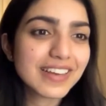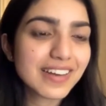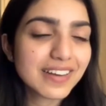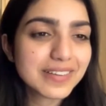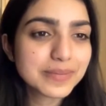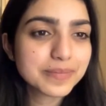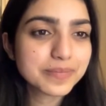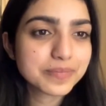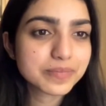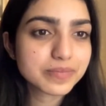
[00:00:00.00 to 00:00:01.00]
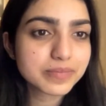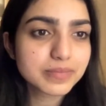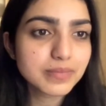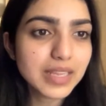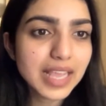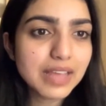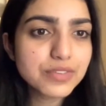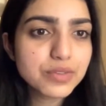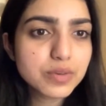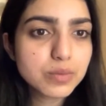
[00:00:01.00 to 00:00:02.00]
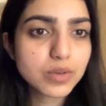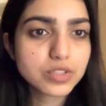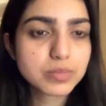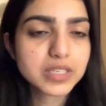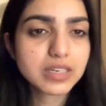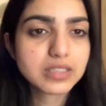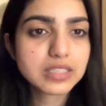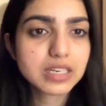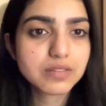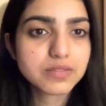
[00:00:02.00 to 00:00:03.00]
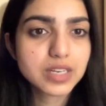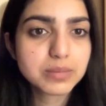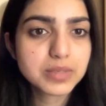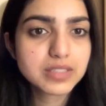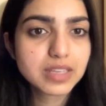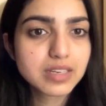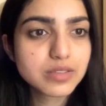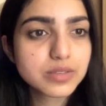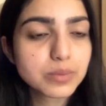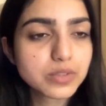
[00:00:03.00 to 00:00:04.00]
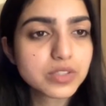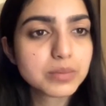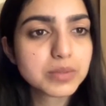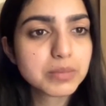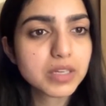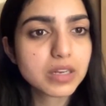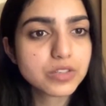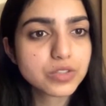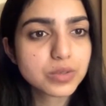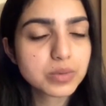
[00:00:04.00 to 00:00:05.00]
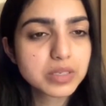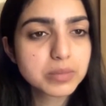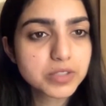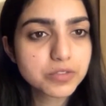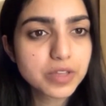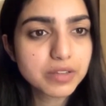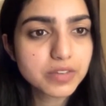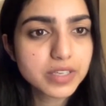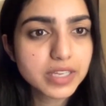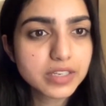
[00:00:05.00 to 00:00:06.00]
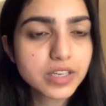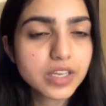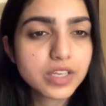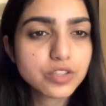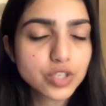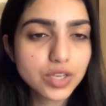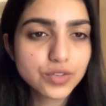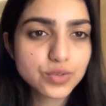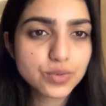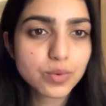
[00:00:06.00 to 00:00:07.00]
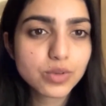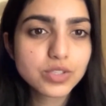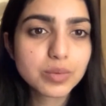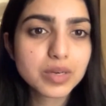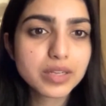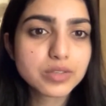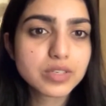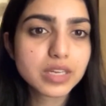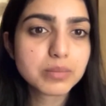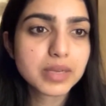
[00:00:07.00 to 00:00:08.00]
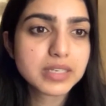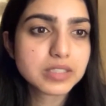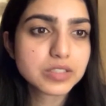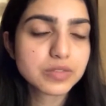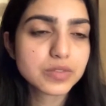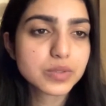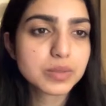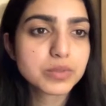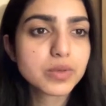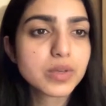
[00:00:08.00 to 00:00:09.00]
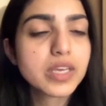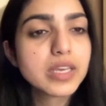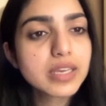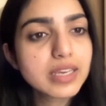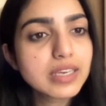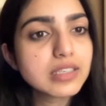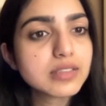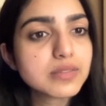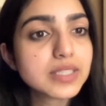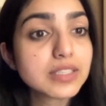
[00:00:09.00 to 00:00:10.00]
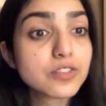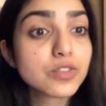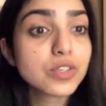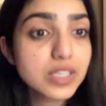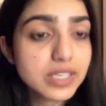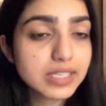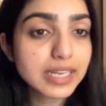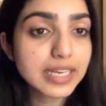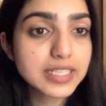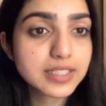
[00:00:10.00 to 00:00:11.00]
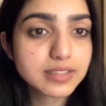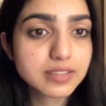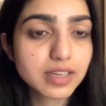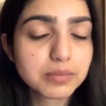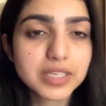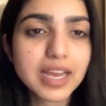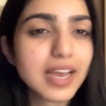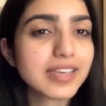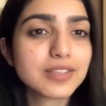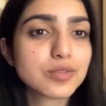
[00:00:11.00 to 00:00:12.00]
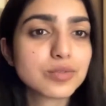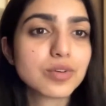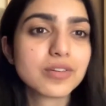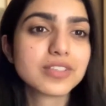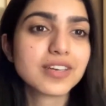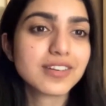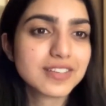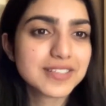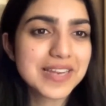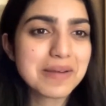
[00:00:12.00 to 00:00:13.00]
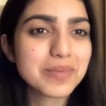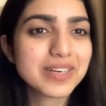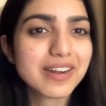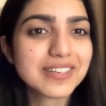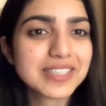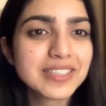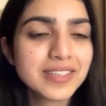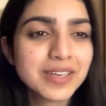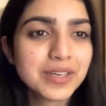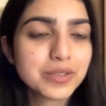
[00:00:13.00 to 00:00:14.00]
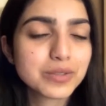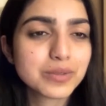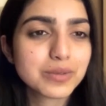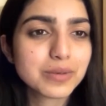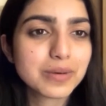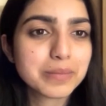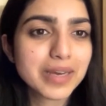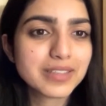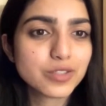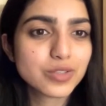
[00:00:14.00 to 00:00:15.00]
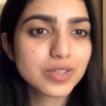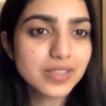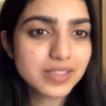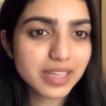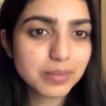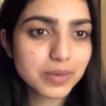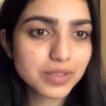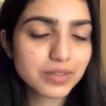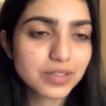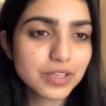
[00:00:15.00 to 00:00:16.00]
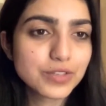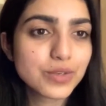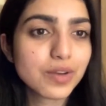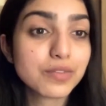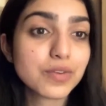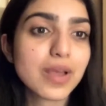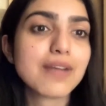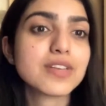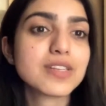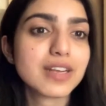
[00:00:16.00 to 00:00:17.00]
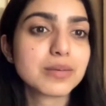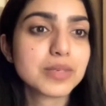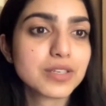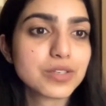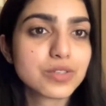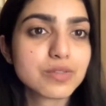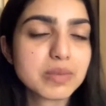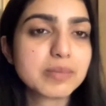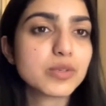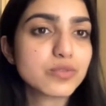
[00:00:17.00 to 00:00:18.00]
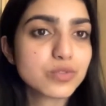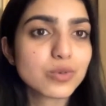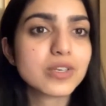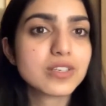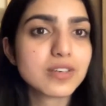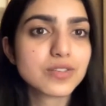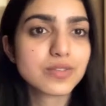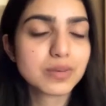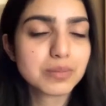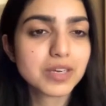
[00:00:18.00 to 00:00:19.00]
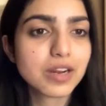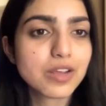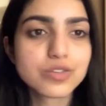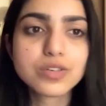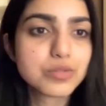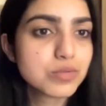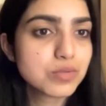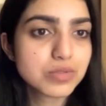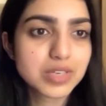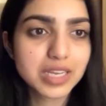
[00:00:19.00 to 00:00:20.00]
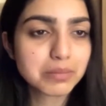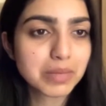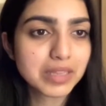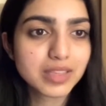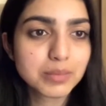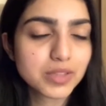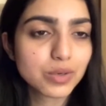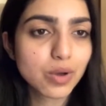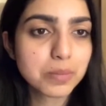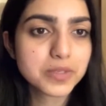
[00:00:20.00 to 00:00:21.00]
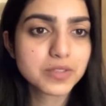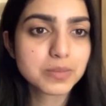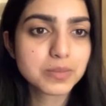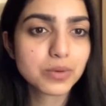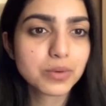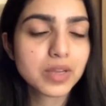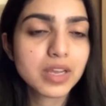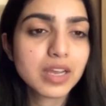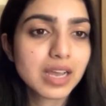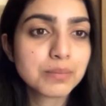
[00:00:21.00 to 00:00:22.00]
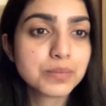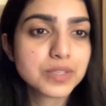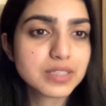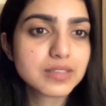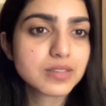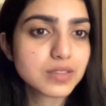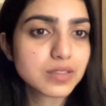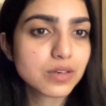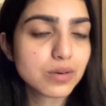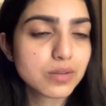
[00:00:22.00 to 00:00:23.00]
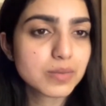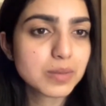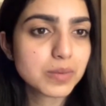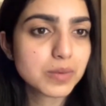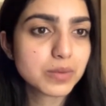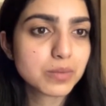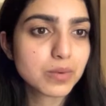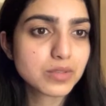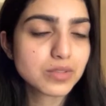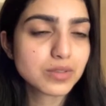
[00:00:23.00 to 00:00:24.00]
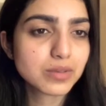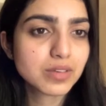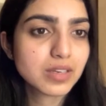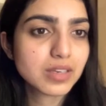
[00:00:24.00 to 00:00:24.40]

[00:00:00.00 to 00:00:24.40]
Have you ever watched Marathi love dramas? Sadly, you can watch them in Maharashtra only, but if you ever get chance to watch, I would like to recommend and review them too. Hey Rigved, that's really nice. I mean, I do not understand Marathi, so I struggle there. But in case if you have any recommendations of people who've joined us from Maharashtra, do recommend them in the comments below. I'm pretty certain a lot of people would want to know.